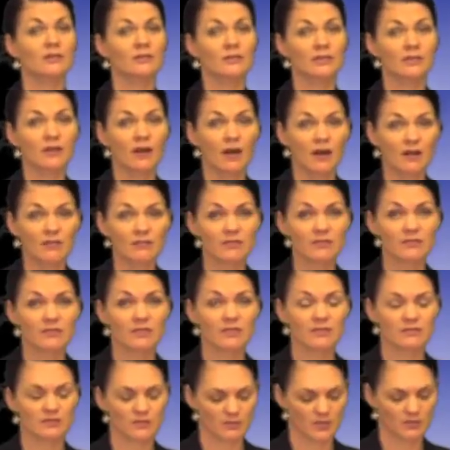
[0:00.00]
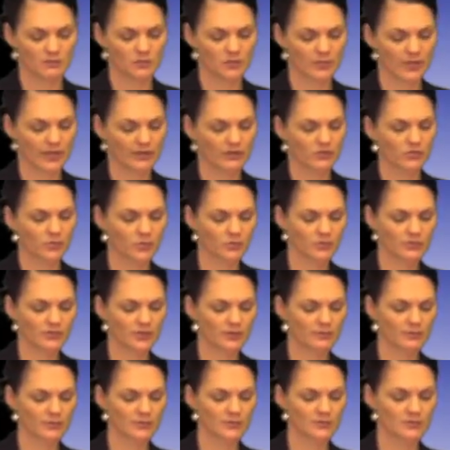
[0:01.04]
The other thing that people get caught
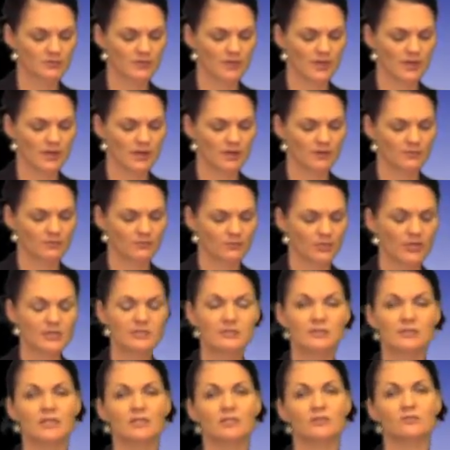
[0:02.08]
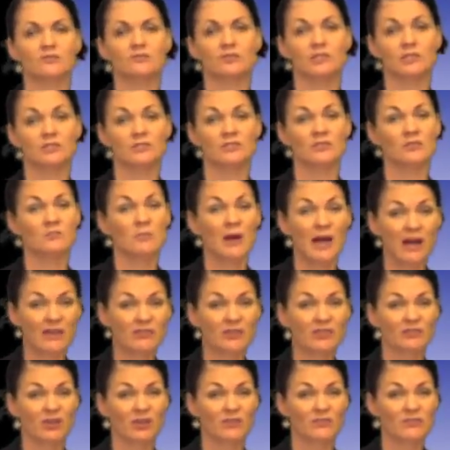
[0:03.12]
up as presentation features are
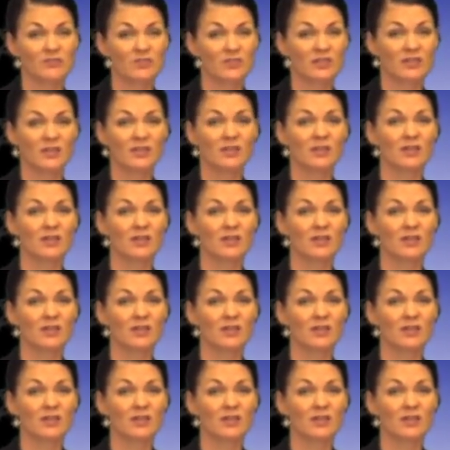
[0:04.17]
paragraphs.